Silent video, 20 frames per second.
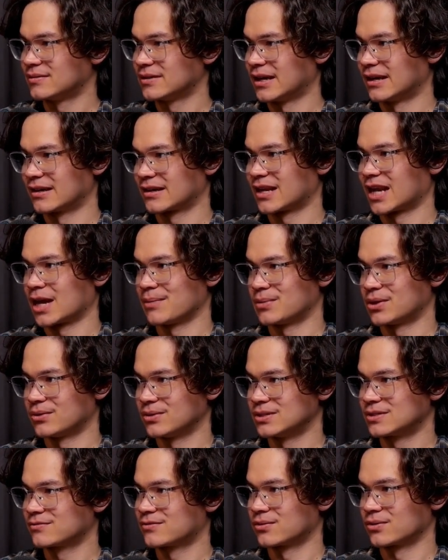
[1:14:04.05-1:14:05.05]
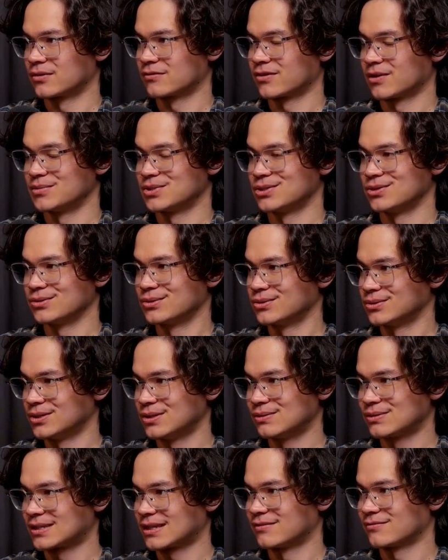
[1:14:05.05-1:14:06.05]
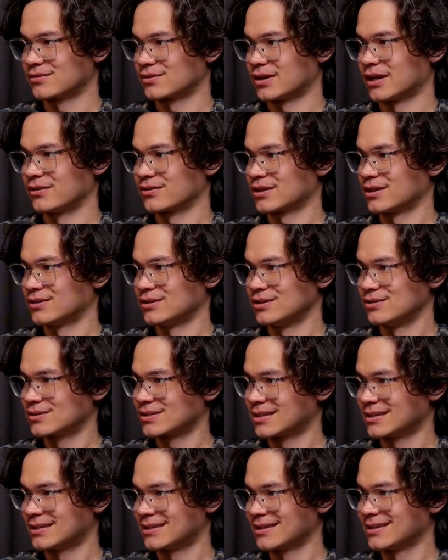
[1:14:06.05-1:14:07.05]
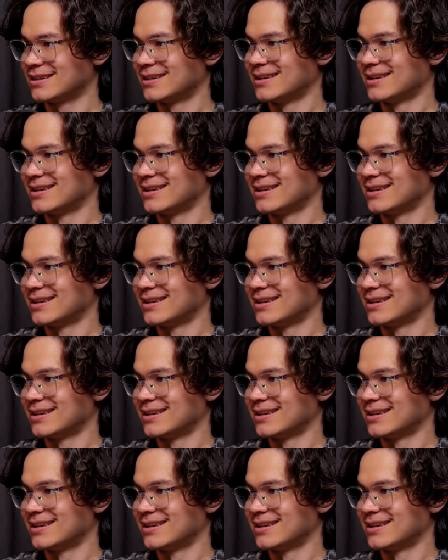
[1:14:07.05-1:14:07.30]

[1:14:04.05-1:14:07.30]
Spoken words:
cannabinoids for pharmaceutical use and for healthcare use, and